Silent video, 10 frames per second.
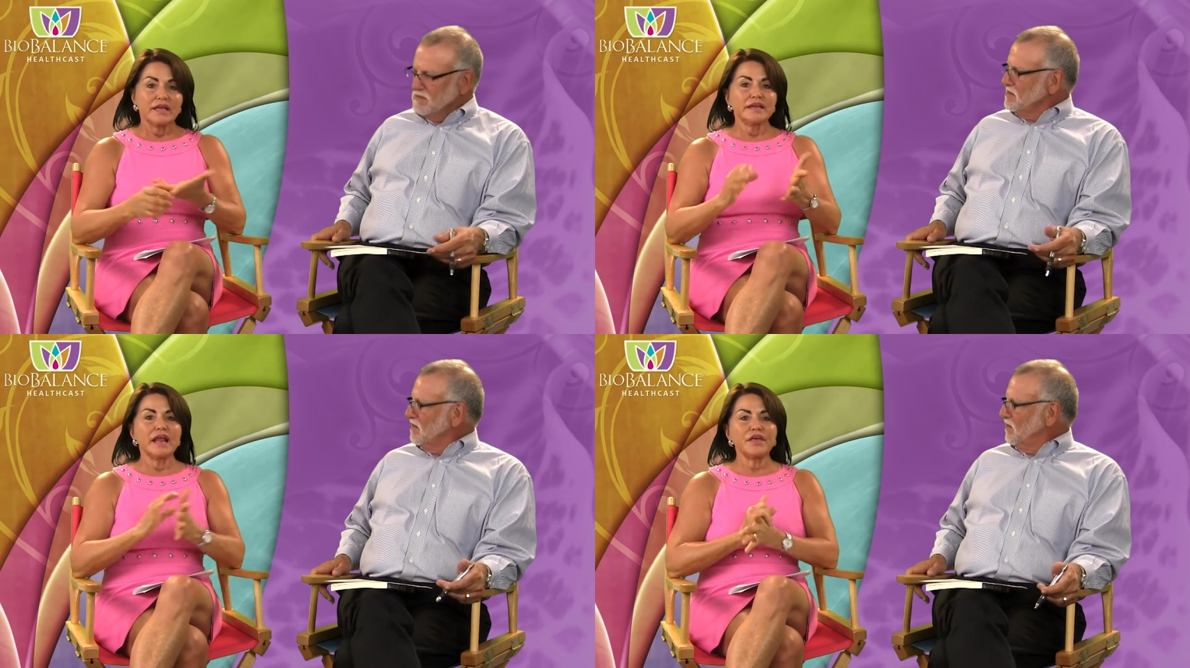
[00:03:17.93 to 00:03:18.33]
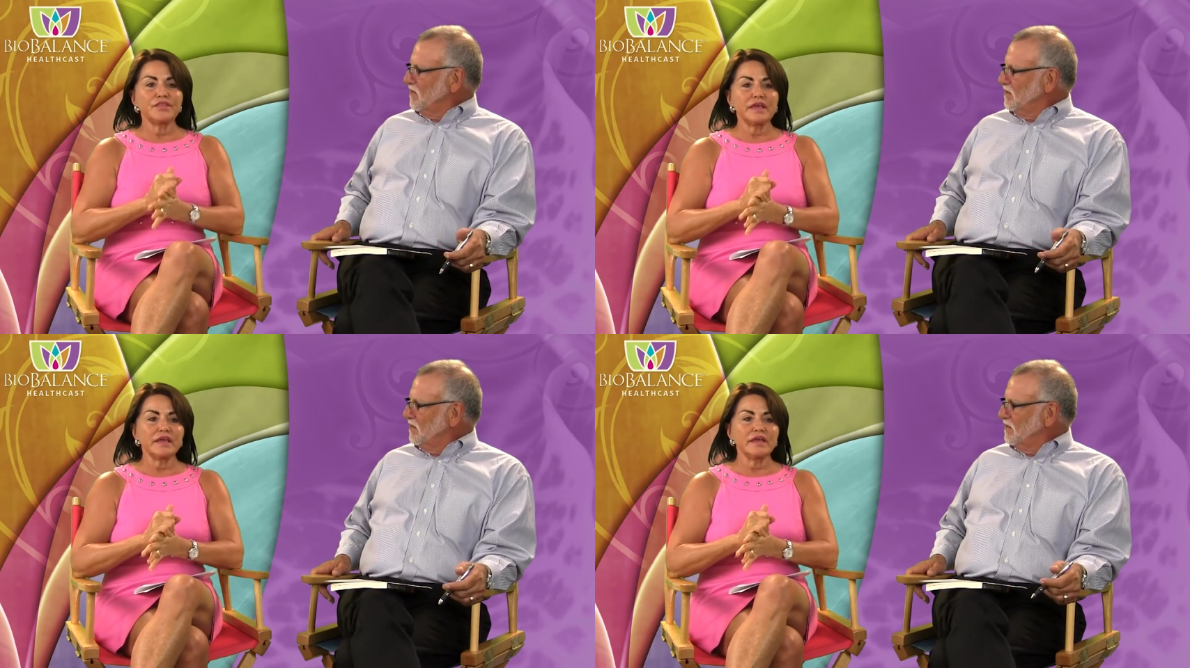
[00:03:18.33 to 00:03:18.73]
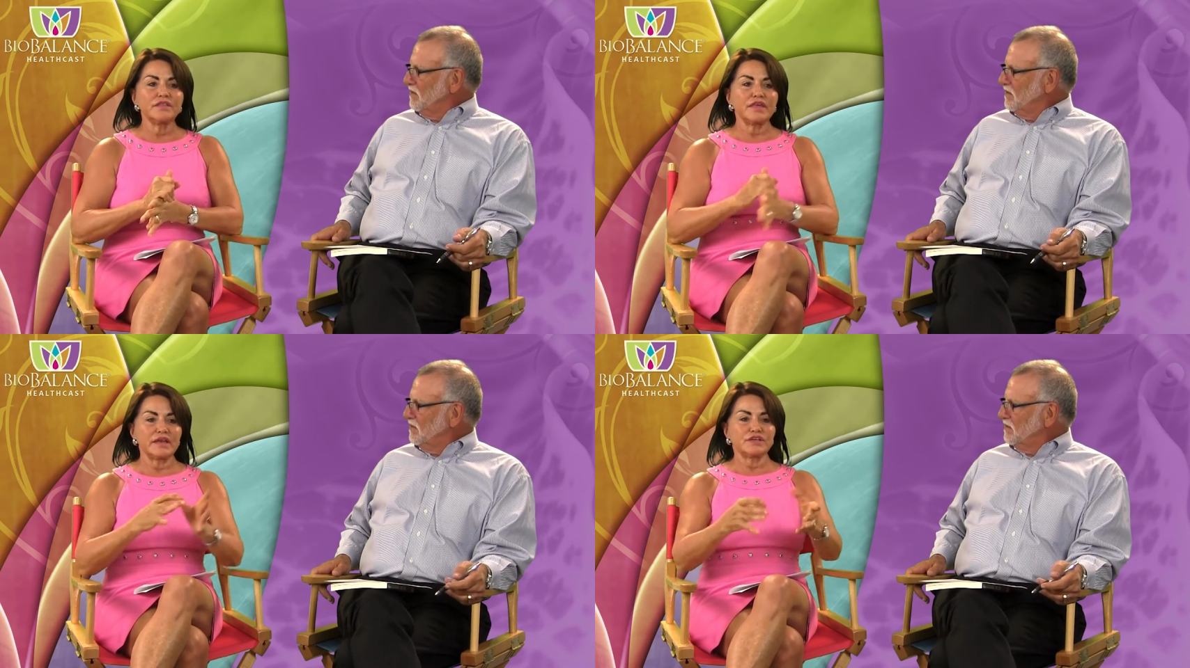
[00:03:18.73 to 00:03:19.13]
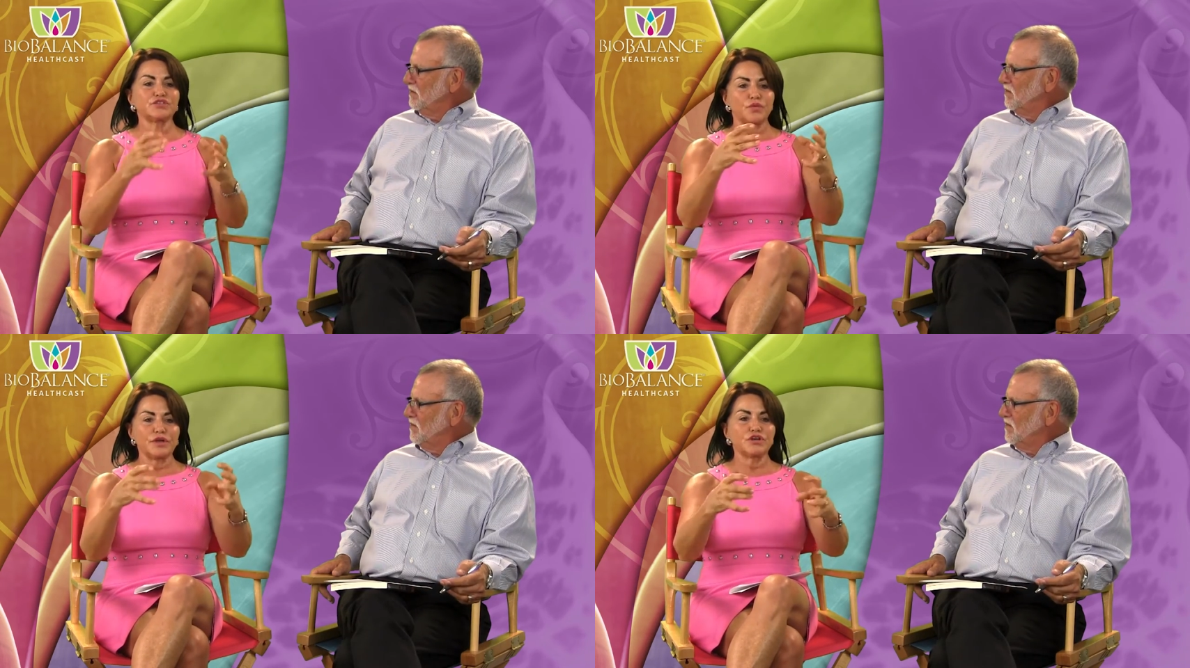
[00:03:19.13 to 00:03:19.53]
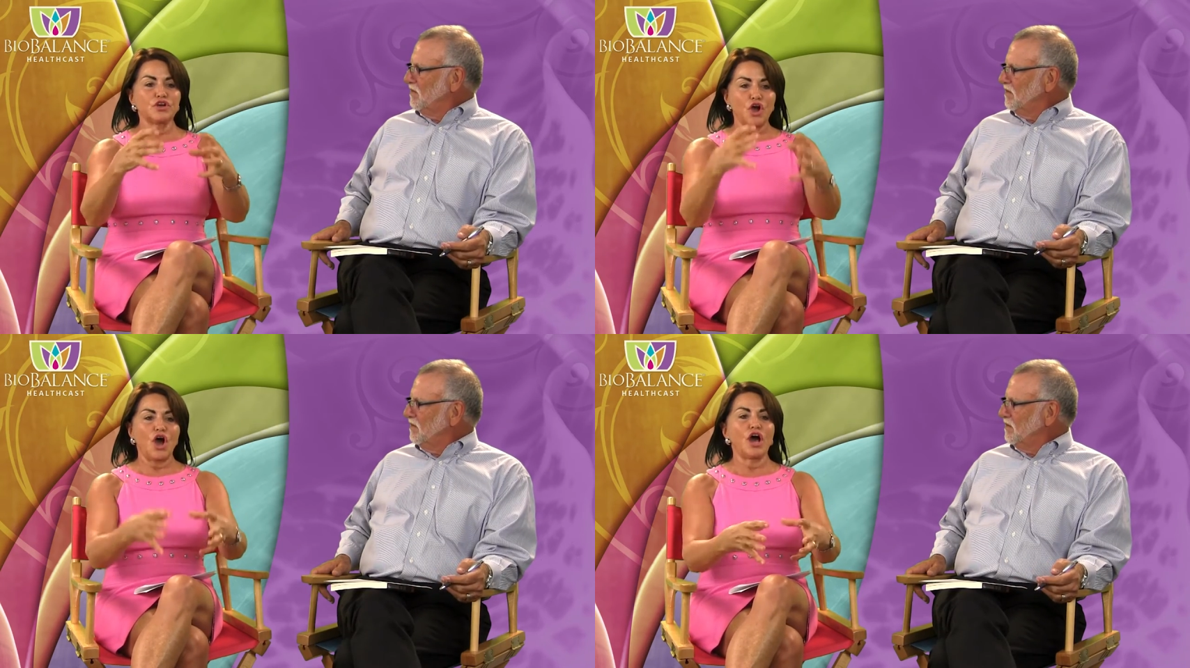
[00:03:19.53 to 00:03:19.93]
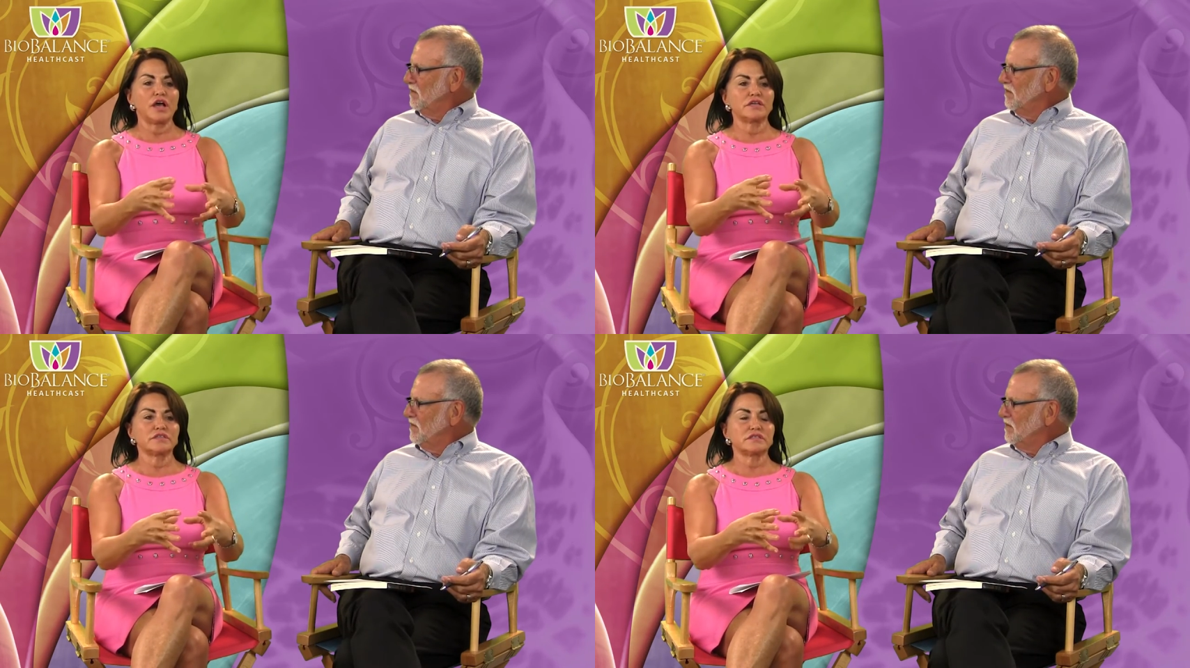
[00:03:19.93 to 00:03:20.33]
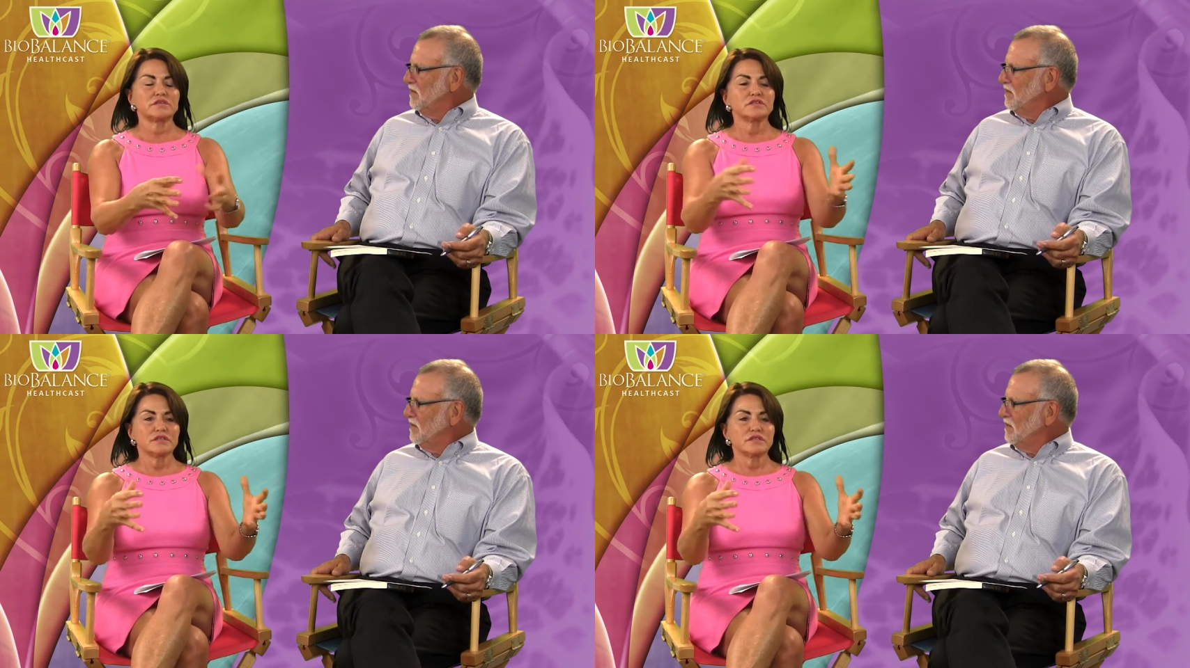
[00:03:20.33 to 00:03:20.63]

Speaker 1: Nothing that is going to cause